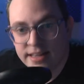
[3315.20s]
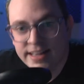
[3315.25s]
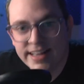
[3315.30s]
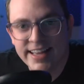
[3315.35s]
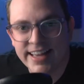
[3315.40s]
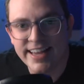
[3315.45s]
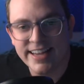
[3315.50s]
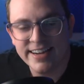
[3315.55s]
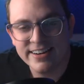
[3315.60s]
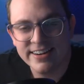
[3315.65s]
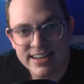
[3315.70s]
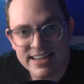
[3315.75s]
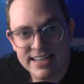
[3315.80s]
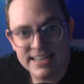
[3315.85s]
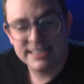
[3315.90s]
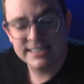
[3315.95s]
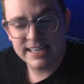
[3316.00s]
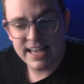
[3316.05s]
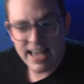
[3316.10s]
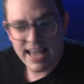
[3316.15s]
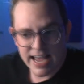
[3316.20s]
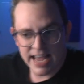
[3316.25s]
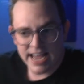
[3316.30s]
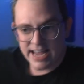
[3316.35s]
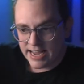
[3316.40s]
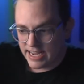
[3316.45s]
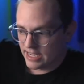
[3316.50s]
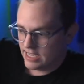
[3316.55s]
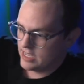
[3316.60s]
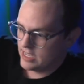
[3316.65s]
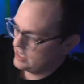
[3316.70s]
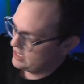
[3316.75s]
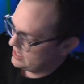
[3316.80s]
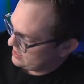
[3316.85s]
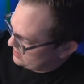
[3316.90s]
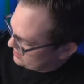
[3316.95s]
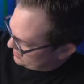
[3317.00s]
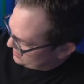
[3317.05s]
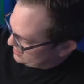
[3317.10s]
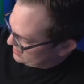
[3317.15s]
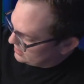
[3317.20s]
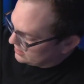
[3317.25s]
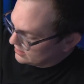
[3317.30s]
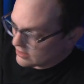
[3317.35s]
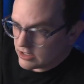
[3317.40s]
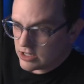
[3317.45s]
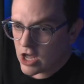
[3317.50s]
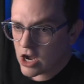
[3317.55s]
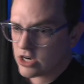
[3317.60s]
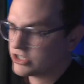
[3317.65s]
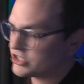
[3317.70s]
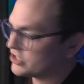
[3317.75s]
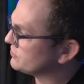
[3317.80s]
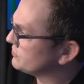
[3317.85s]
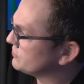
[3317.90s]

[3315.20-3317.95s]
here is a larger